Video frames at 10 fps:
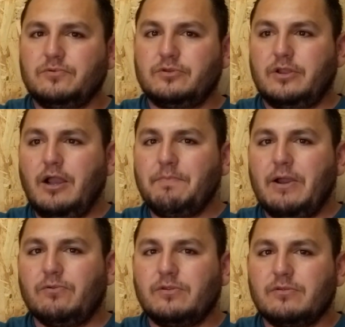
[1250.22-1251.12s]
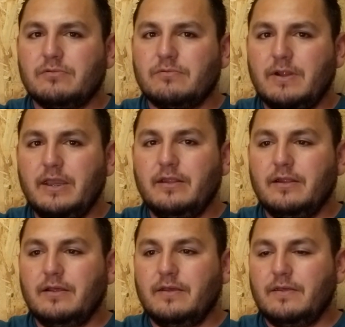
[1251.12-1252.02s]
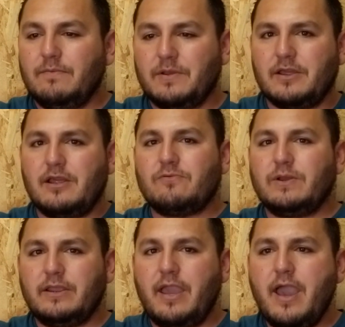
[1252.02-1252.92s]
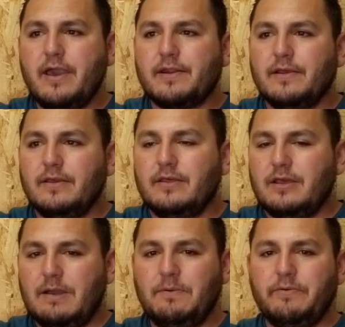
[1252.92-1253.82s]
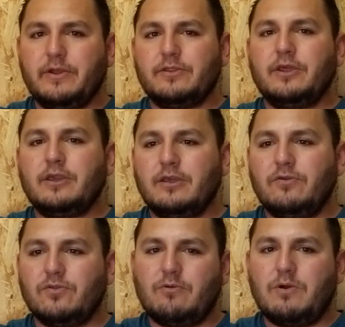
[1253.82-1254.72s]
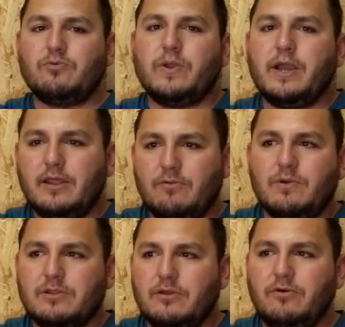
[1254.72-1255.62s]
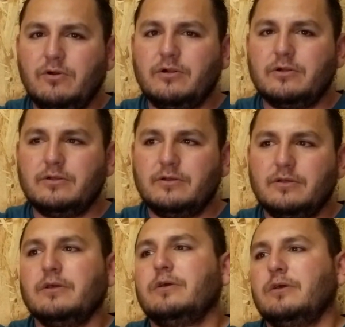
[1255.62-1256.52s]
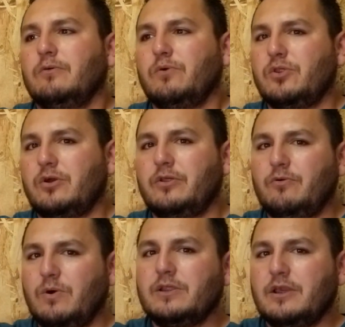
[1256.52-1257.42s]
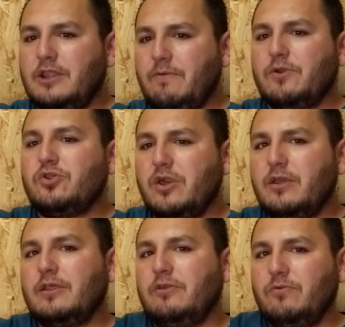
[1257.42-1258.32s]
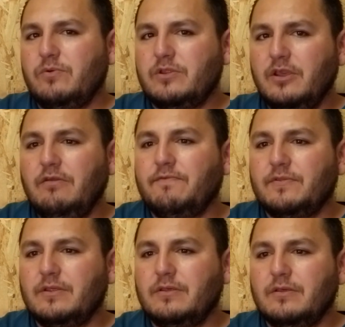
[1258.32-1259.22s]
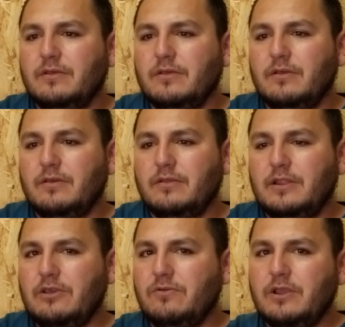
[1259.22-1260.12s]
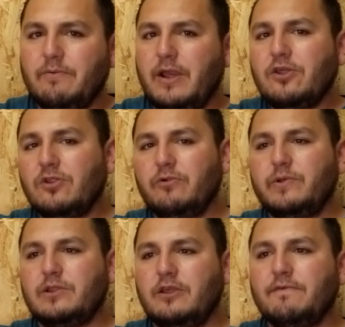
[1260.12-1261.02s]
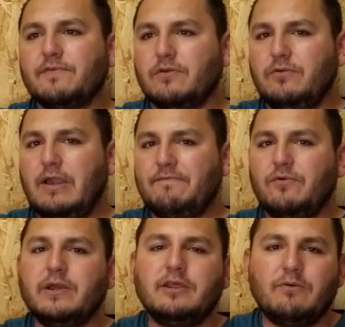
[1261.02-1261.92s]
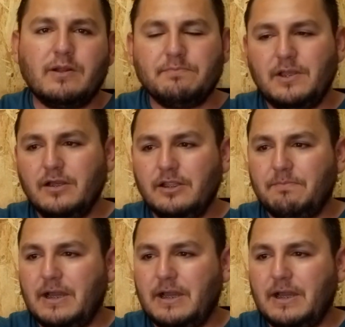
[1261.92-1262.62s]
stock mounts, right? Because that's what they have. I'm over here thinking use the ones we got, the ones I ordered, which are the ones I never checked that you received, that you never actually received, so you have no idea what I'm talking